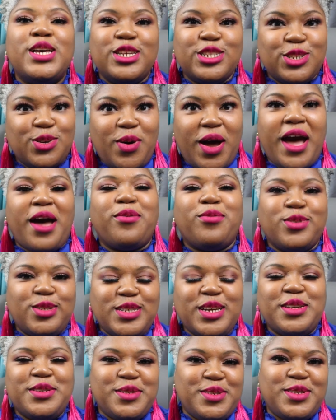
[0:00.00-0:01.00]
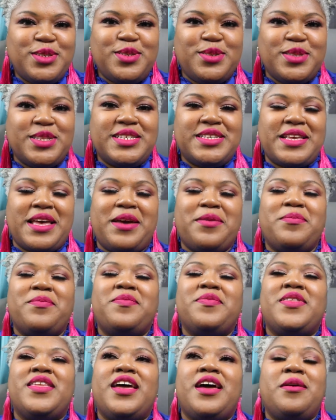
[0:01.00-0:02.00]
So I will tell you to do the same
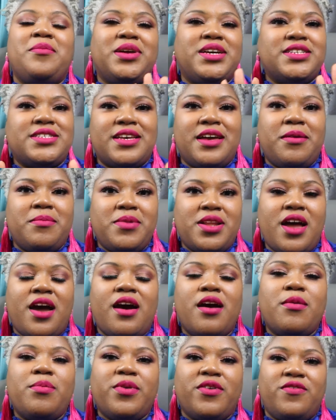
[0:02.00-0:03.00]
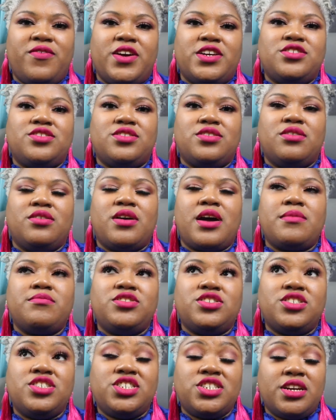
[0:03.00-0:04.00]
because I am not a professional. I'm
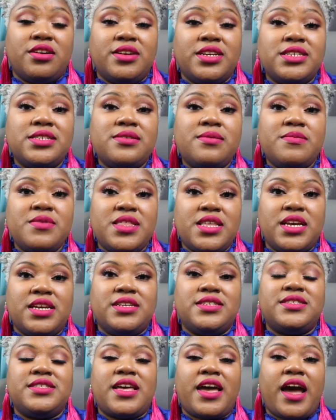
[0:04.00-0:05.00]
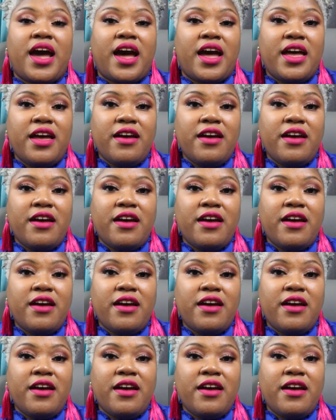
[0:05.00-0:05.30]
just sharing some things that I